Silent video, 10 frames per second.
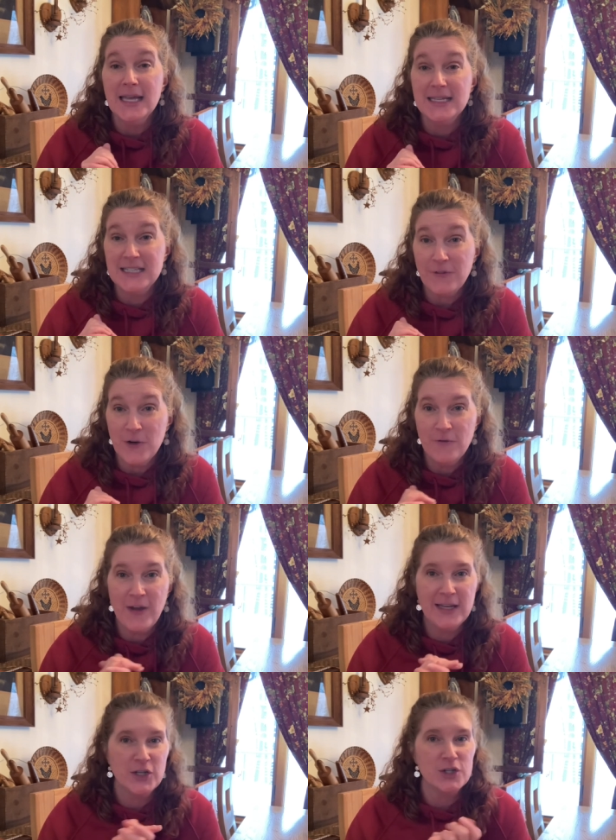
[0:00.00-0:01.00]
different
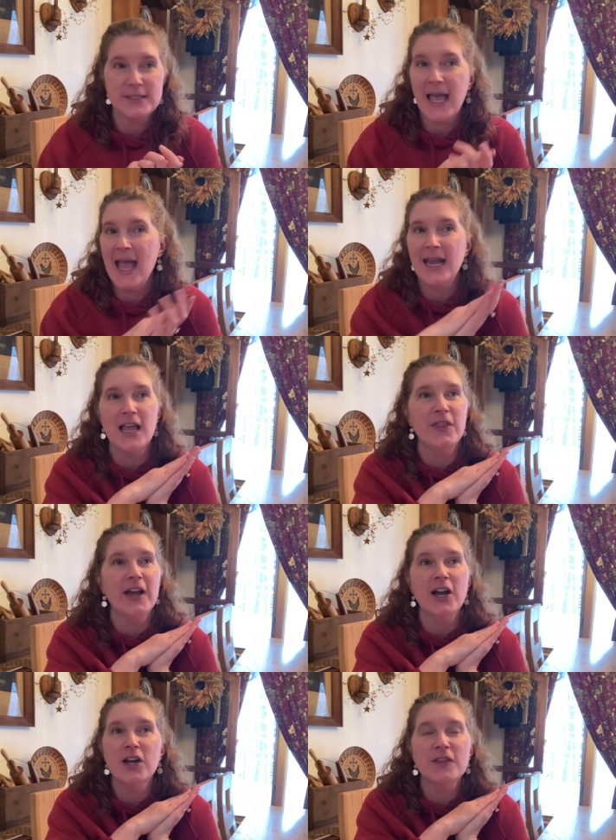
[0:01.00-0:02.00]
vendors and
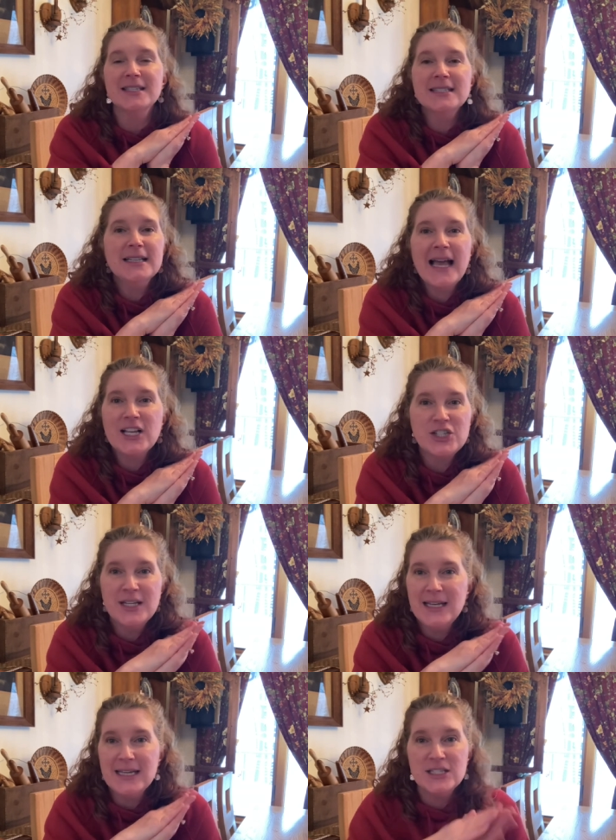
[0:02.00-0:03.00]
there the
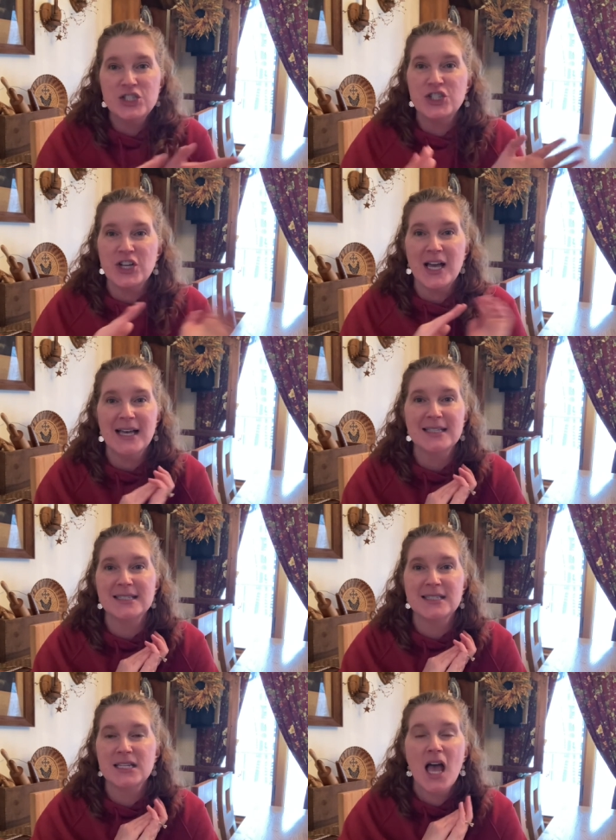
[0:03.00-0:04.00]
selection is
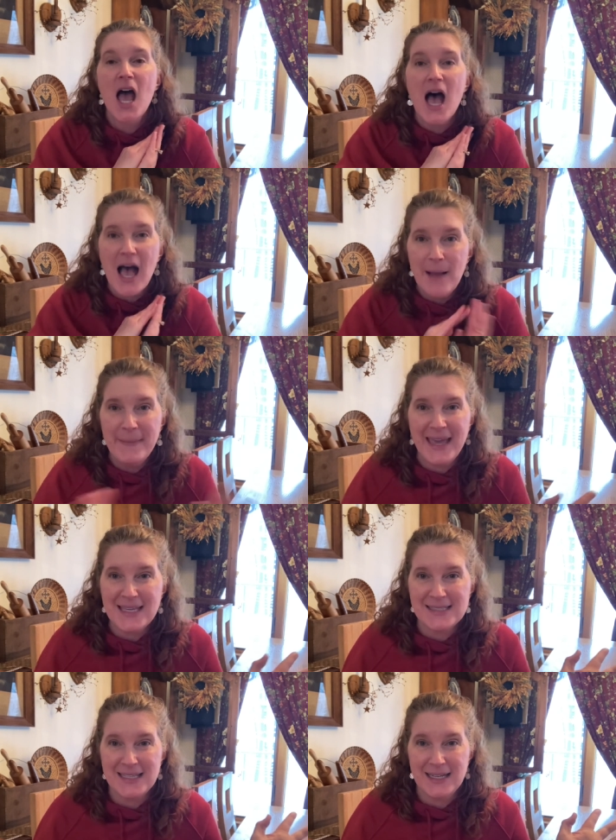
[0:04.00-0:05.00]
just
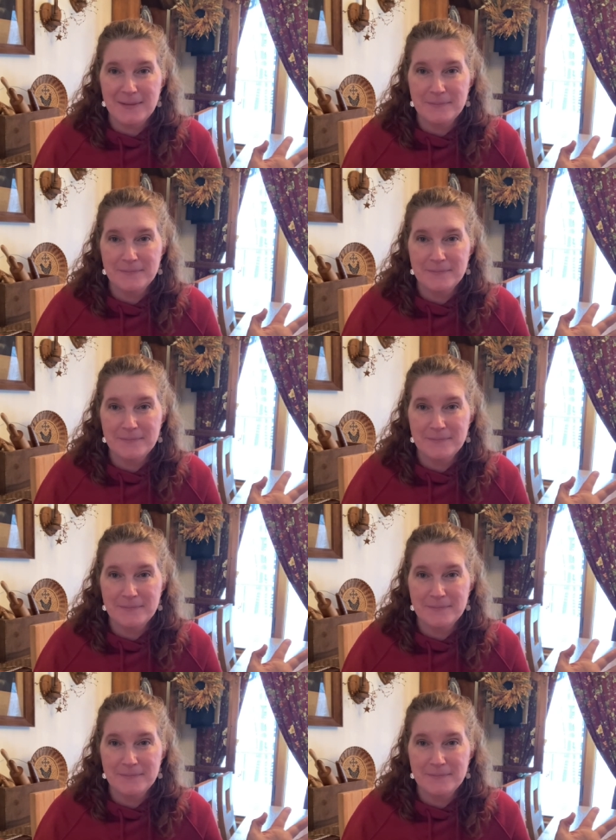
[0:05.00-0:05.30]
amazing.